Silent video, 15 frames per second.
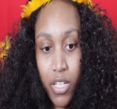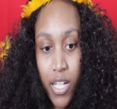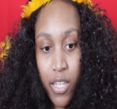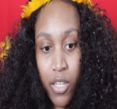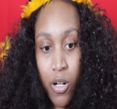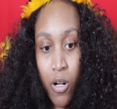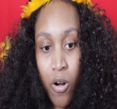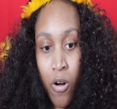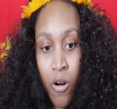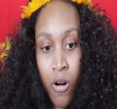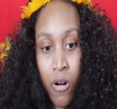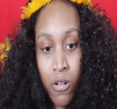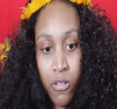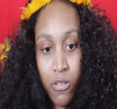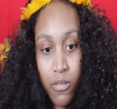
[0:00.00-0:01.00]
and they're
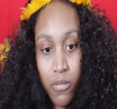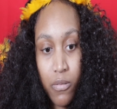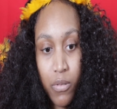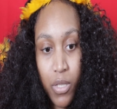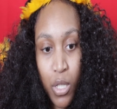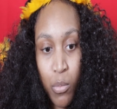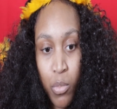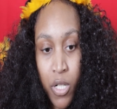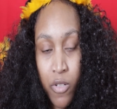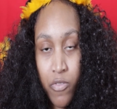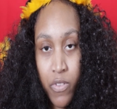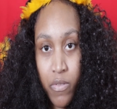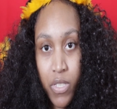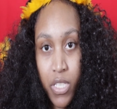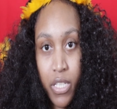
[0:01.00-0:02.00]
all above
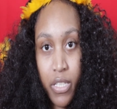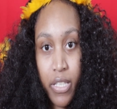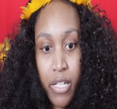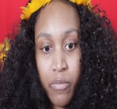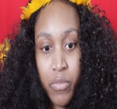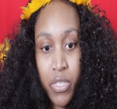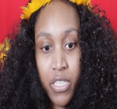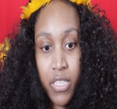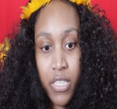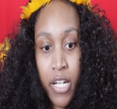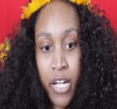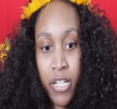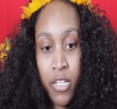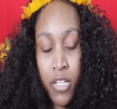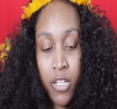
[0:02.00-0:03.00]
15. That means
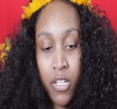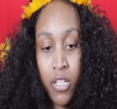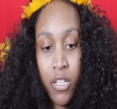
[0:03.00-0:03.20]
that